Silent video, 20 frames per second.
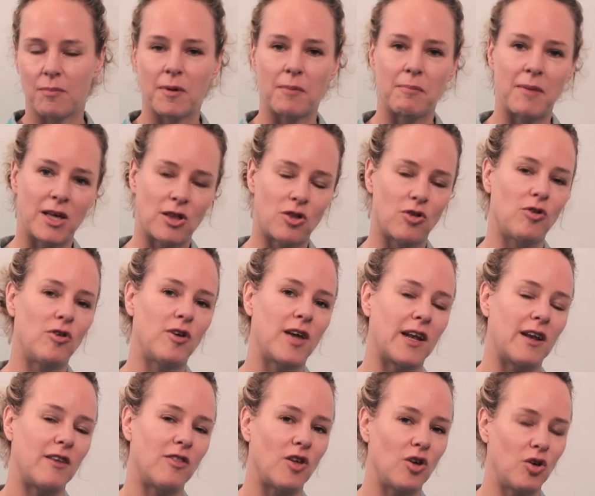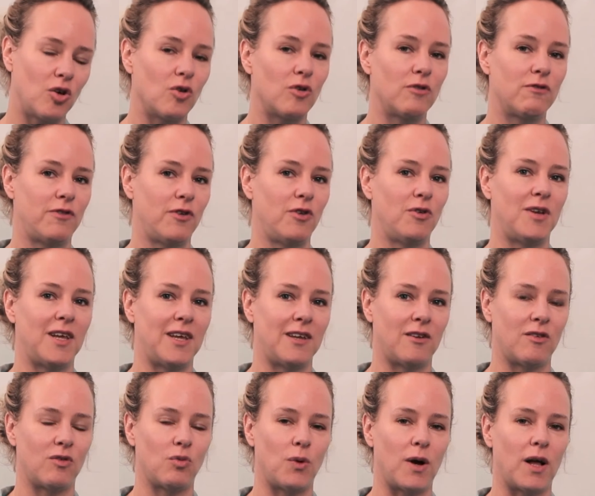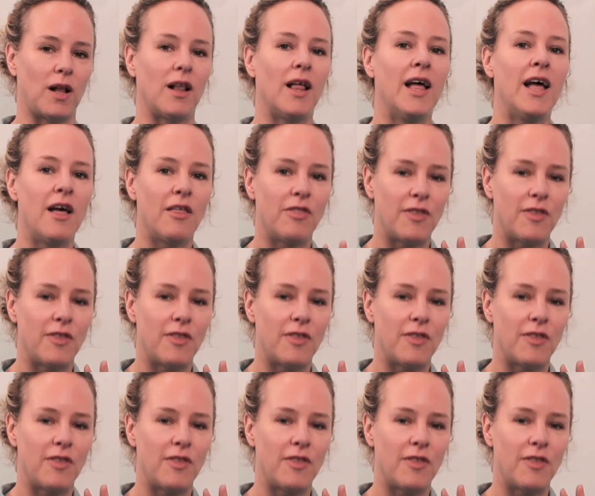but make sure you're getting the good food in as well.